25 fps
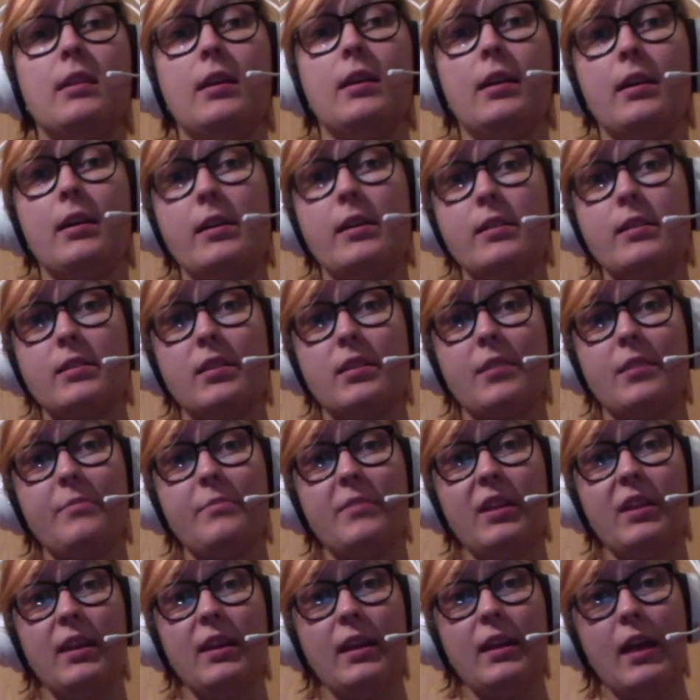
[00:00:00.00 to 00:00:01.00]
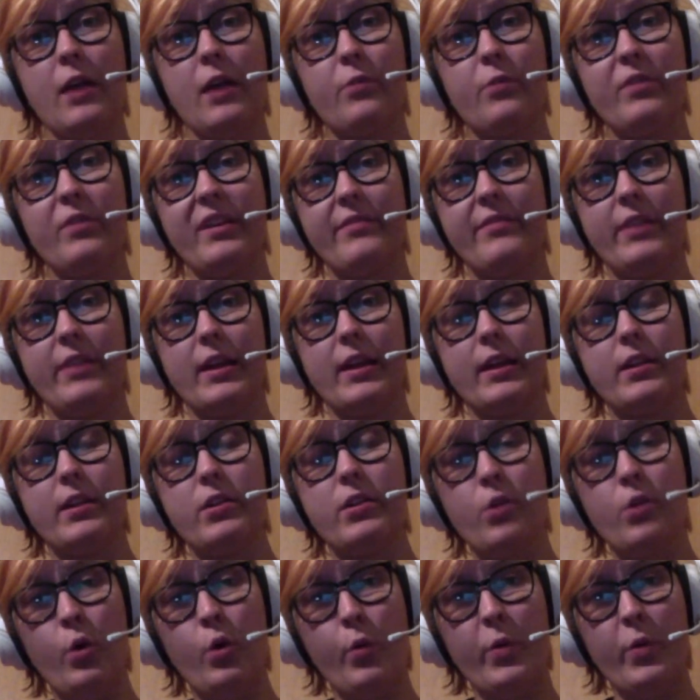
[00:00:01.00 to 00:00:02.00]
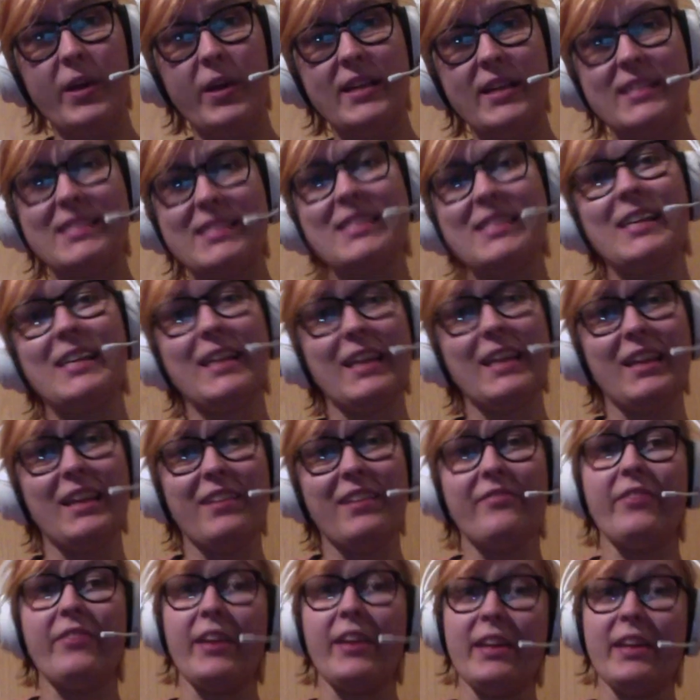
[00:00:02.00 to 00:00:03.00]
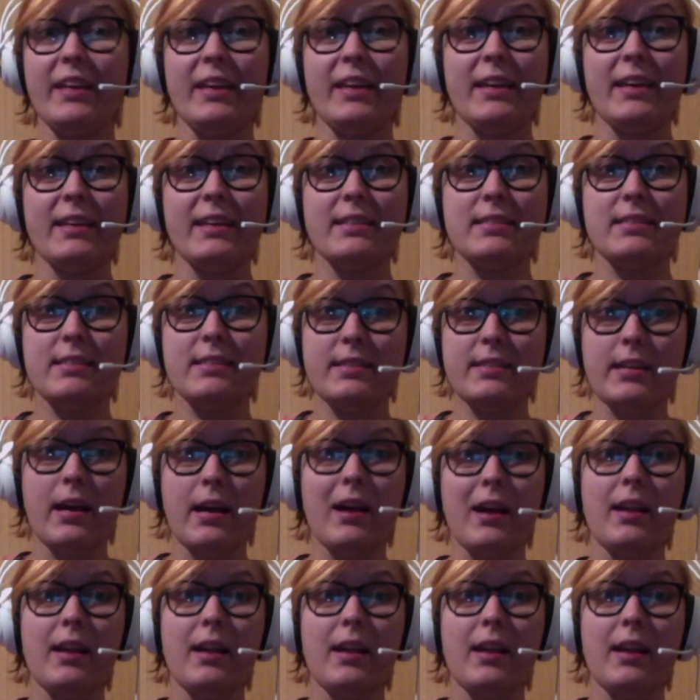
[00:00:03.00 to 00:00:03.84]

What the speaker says: and I'm now living in Norway studying Vikings.